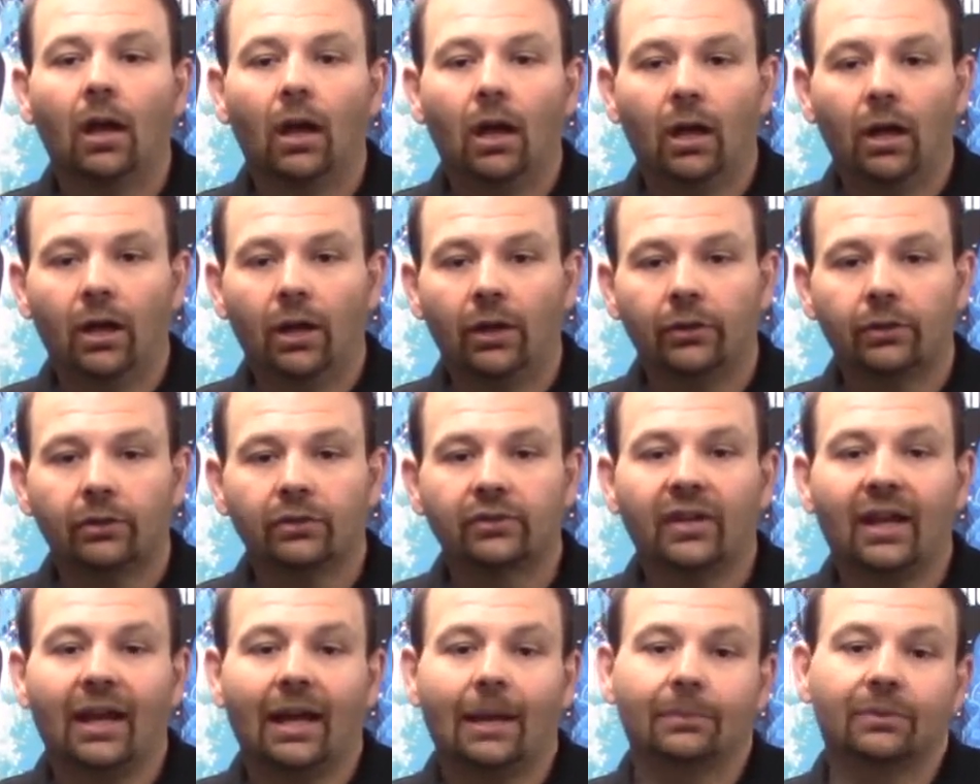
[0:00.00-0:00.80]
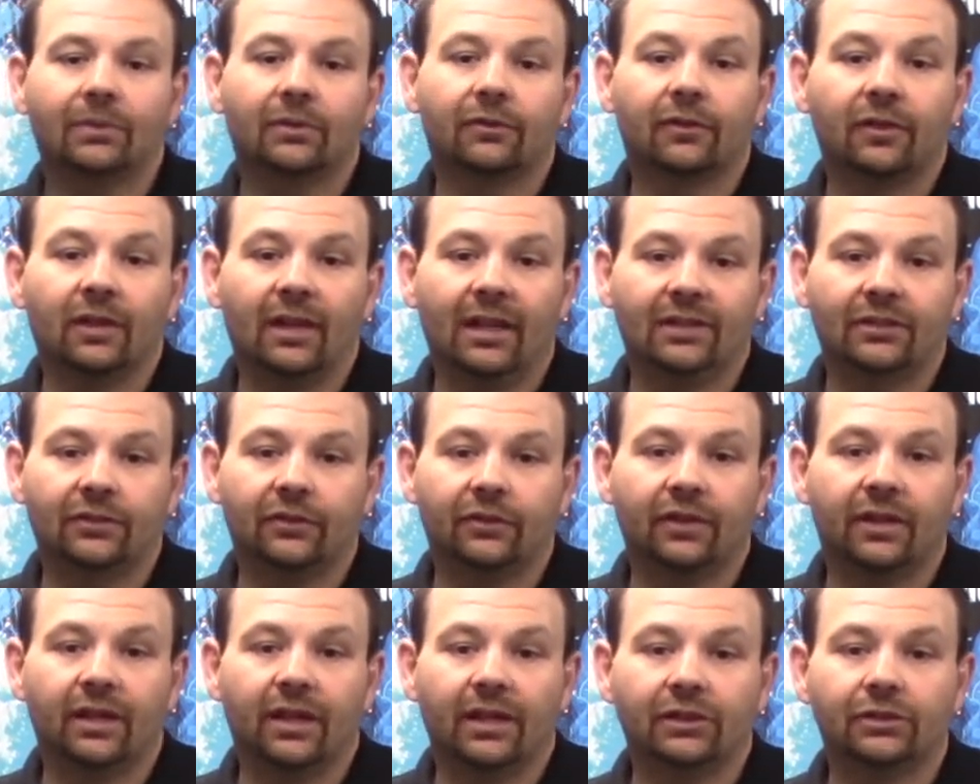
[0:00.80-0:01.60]
Other types of
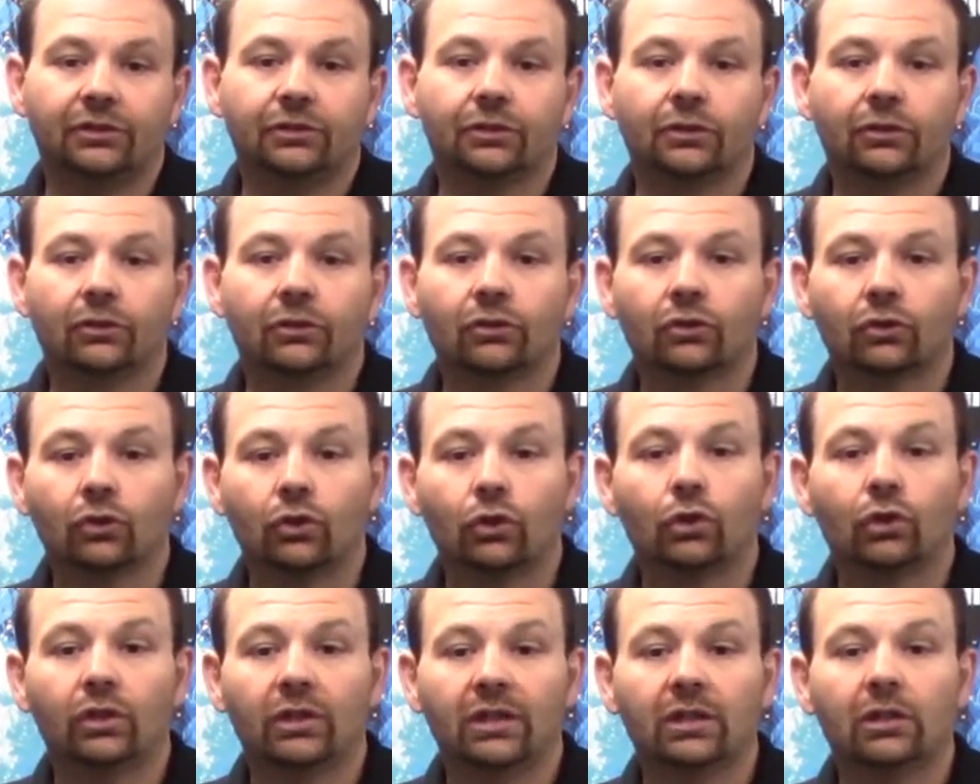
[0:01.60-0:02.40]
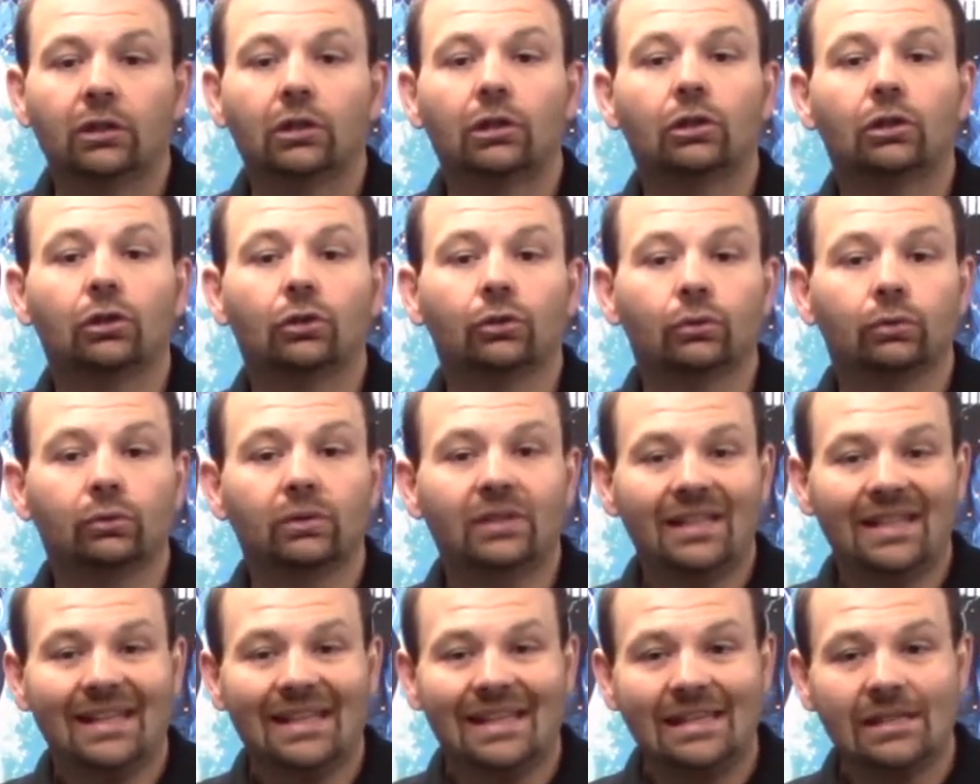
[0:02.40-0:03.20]
classifications could include
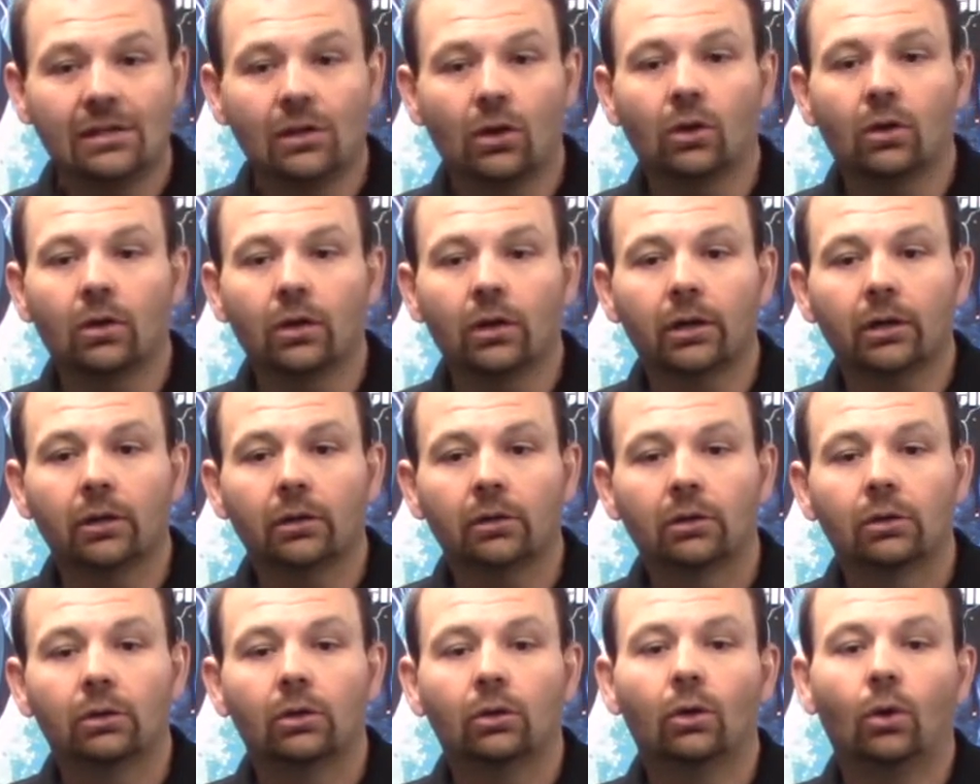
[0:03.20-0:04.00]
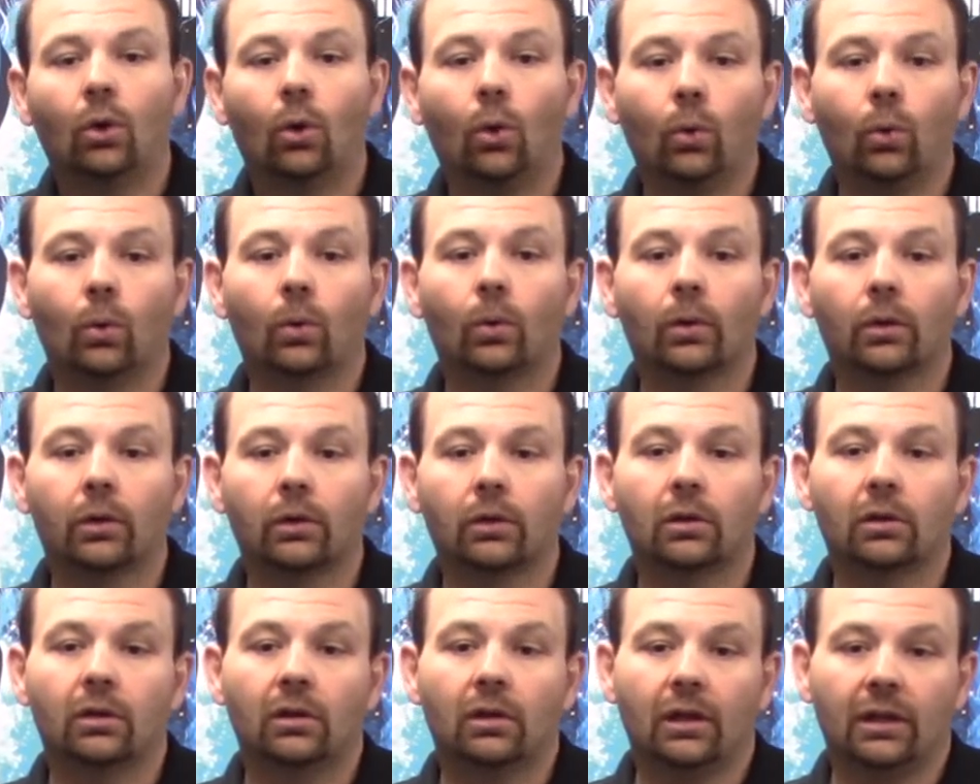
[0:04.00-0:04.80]
ER,
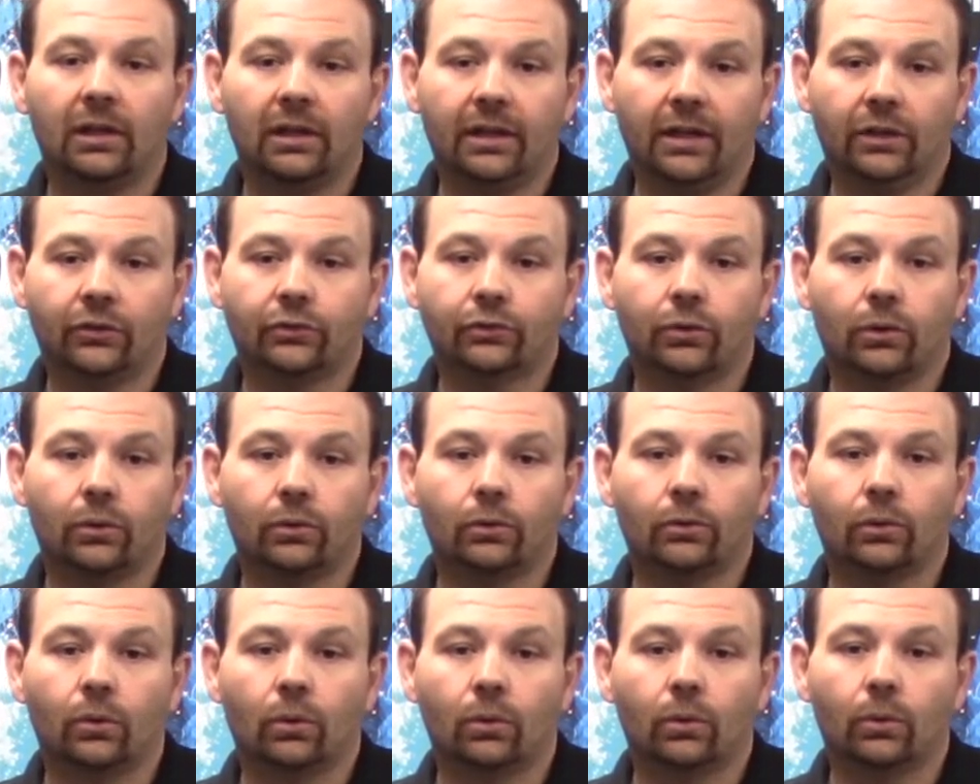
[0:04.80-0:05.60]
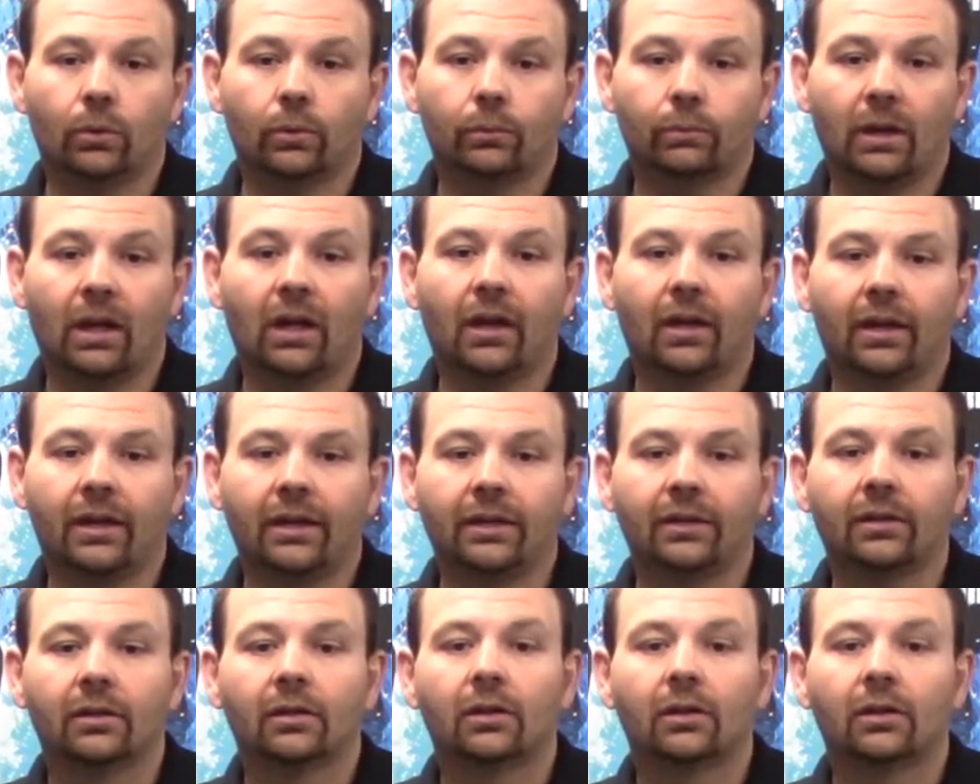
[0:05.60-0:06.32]
or electrode or rod,